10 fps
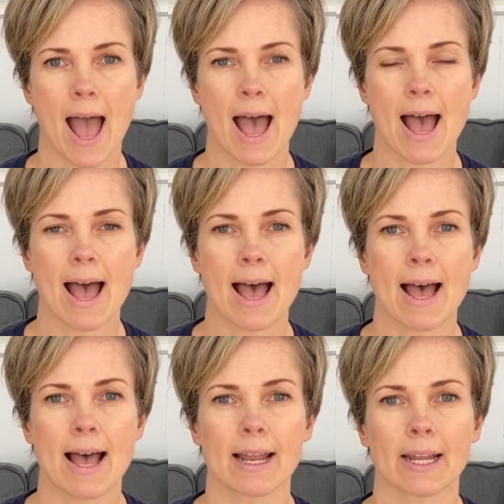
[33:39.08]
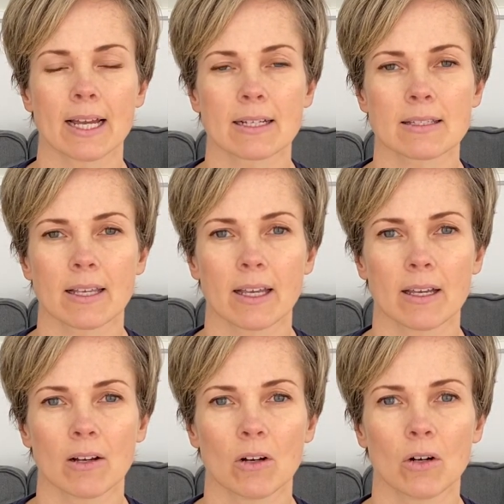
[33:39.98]
And
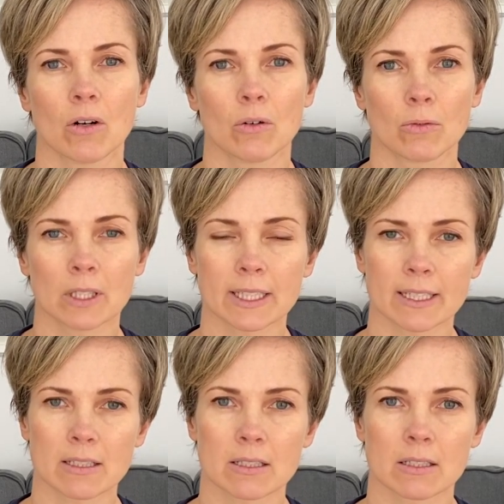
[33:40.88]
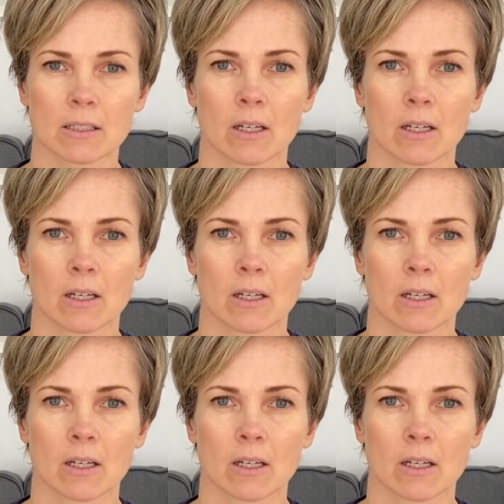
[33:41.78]
exhale, release.